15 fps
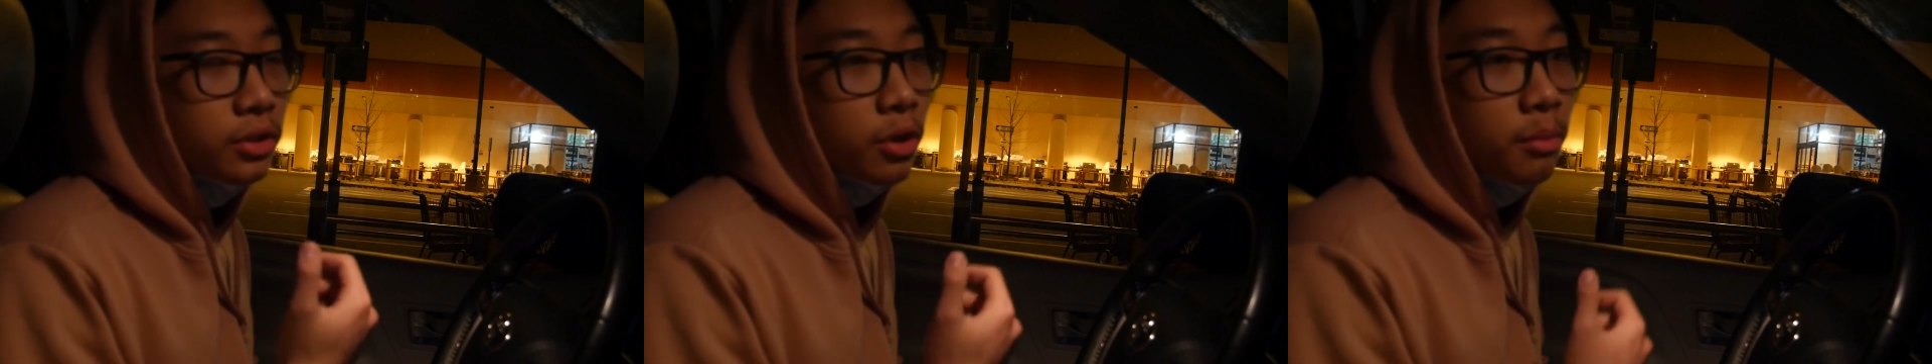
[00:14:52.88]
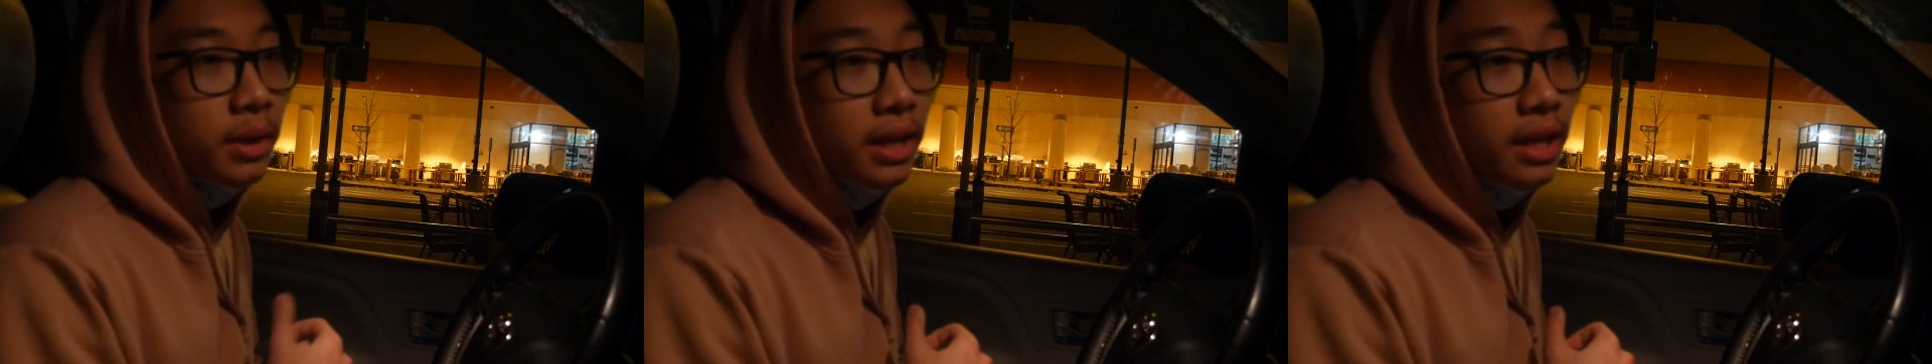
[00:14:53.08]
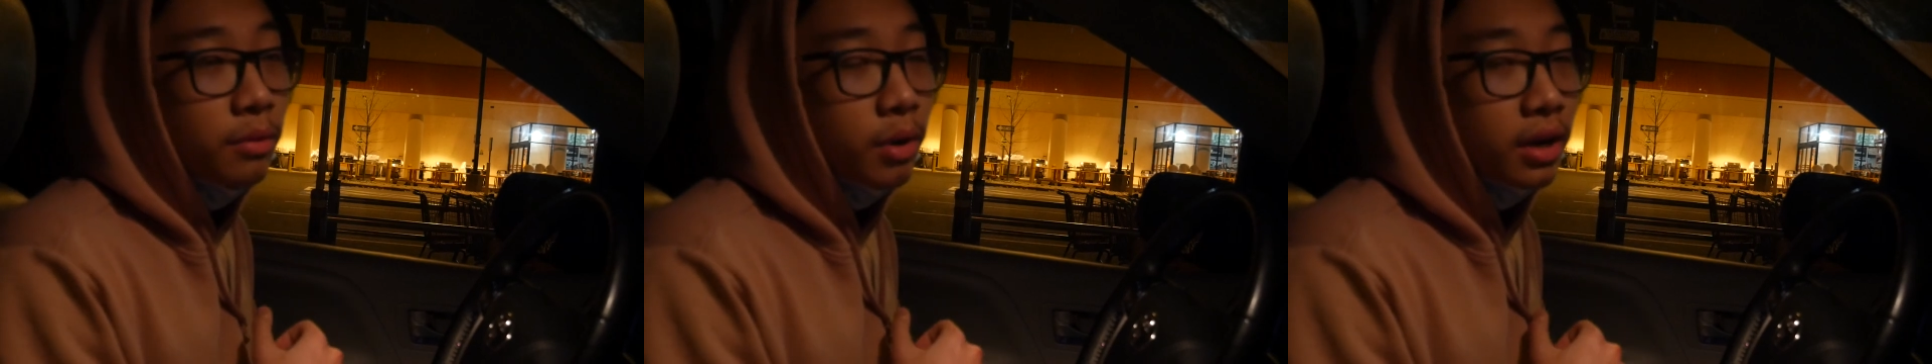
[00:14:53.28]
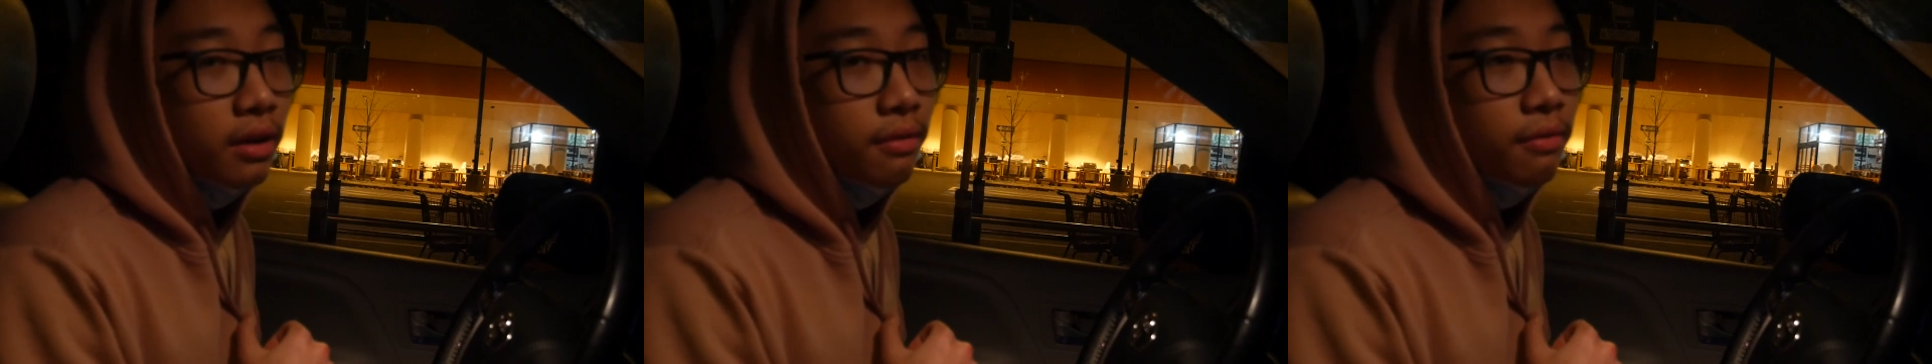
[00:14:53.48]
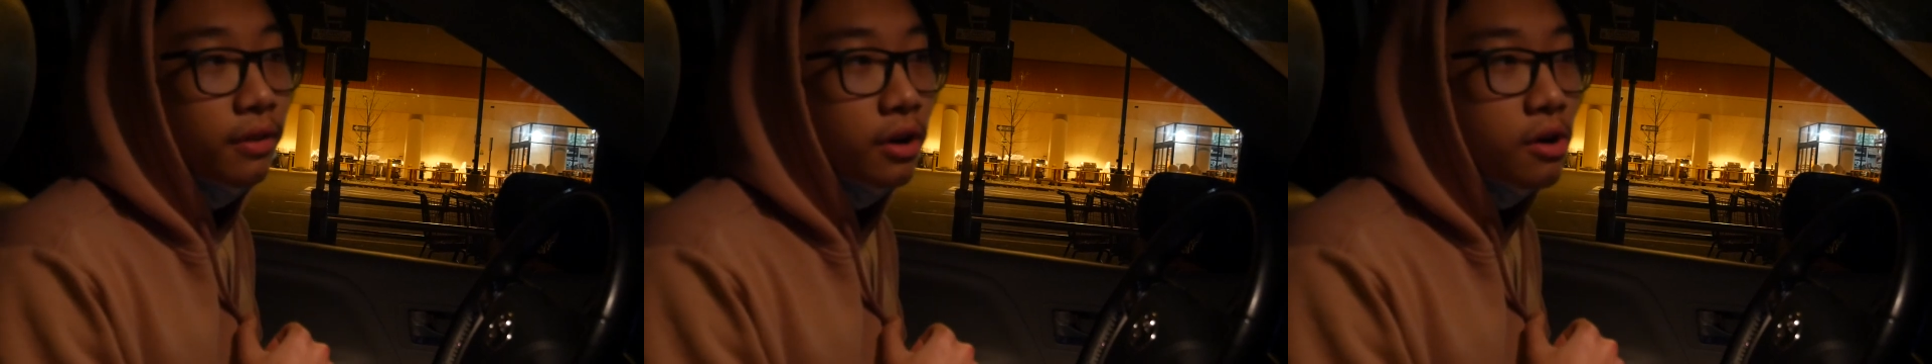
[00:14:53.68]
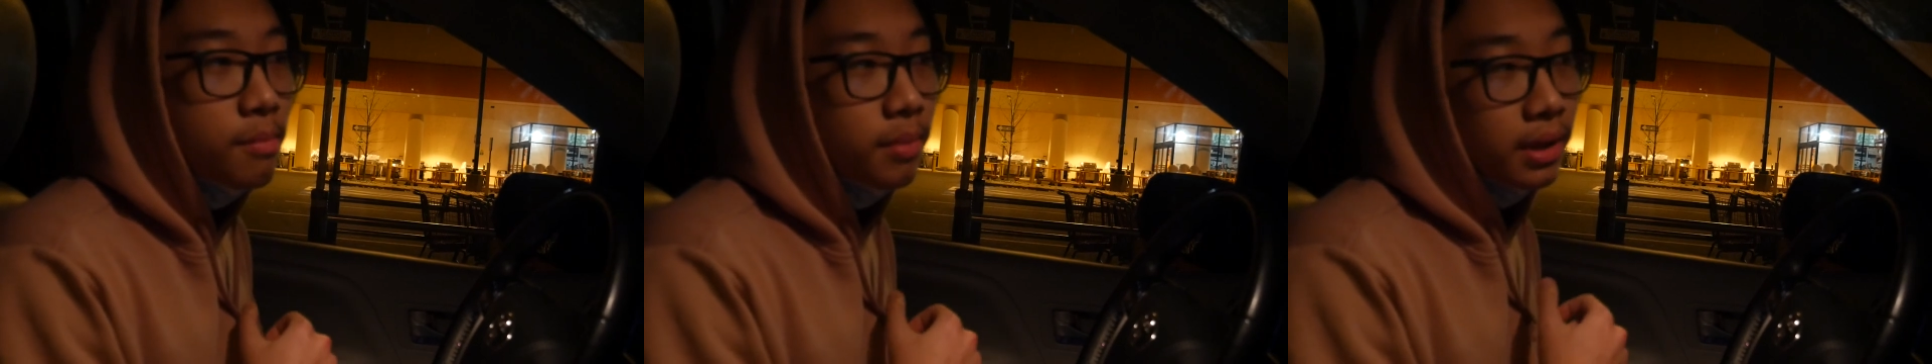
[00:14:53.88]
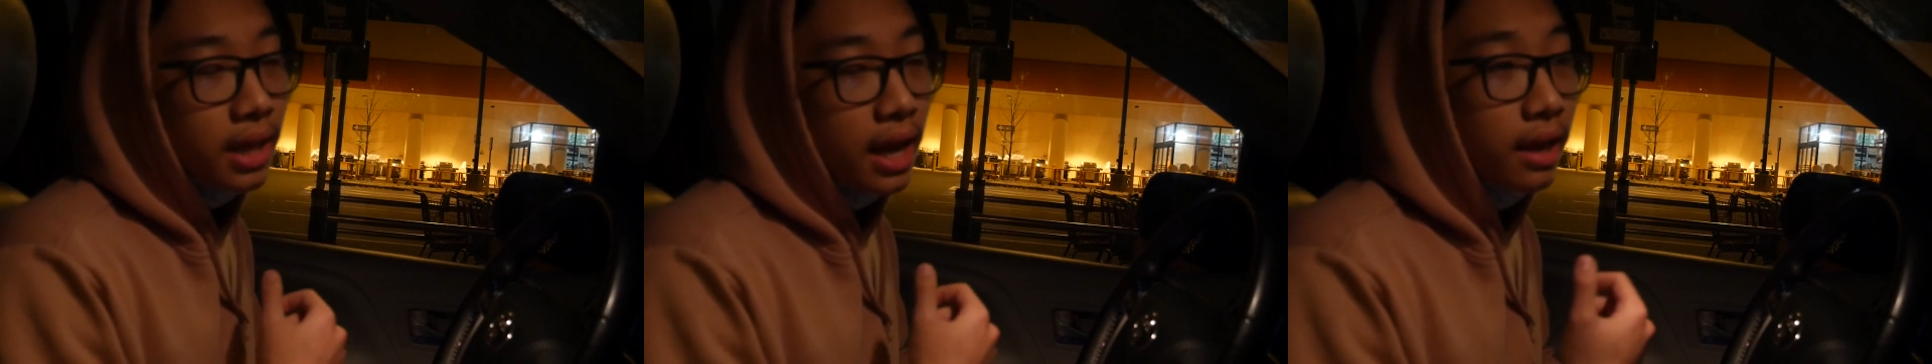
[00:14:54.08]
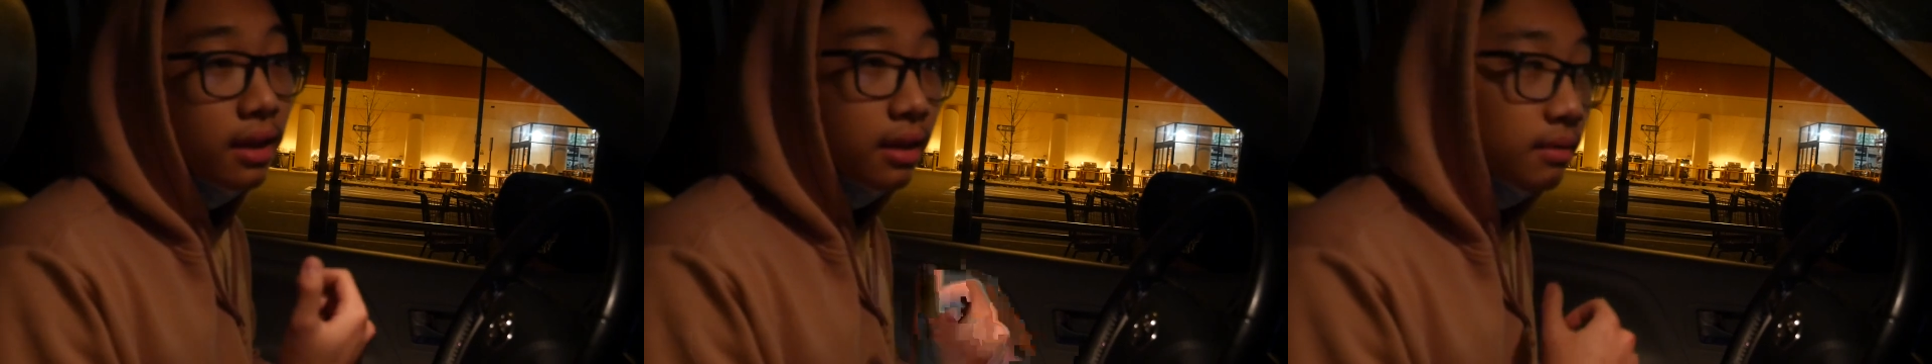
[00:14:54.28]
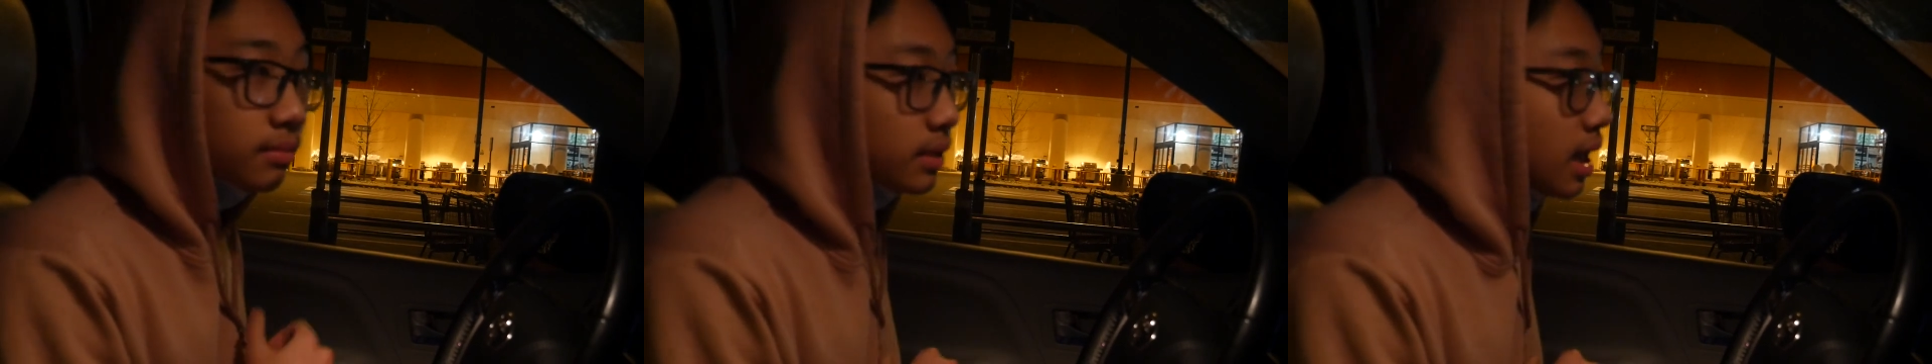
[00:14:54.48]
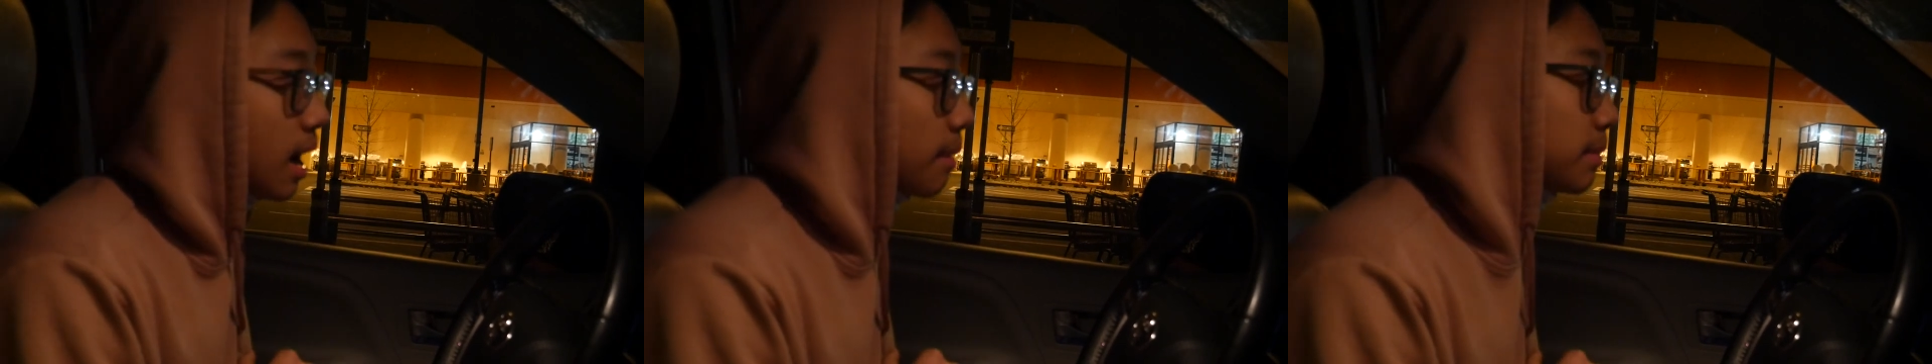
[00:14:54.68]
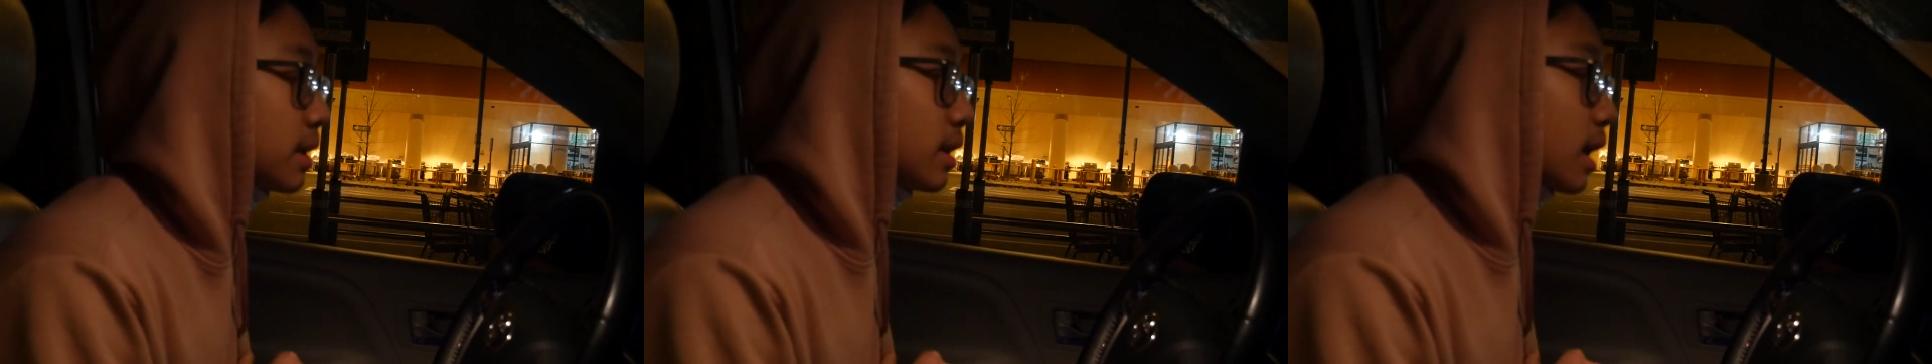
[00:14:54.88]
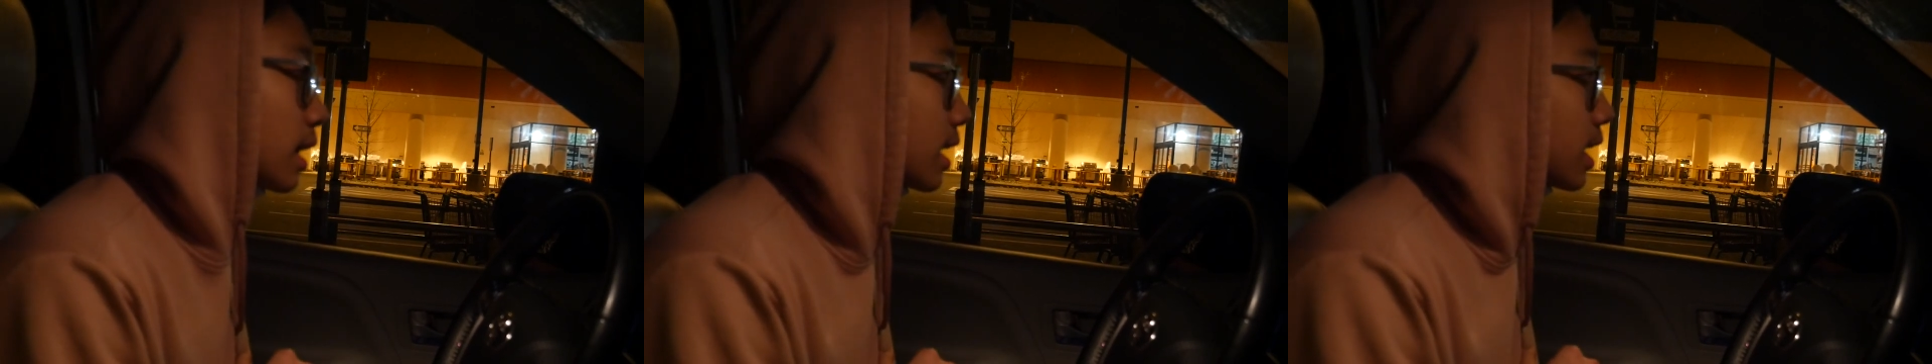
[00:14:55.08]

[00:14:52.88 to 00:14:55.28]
told me he wanted to film, but like, I mean, I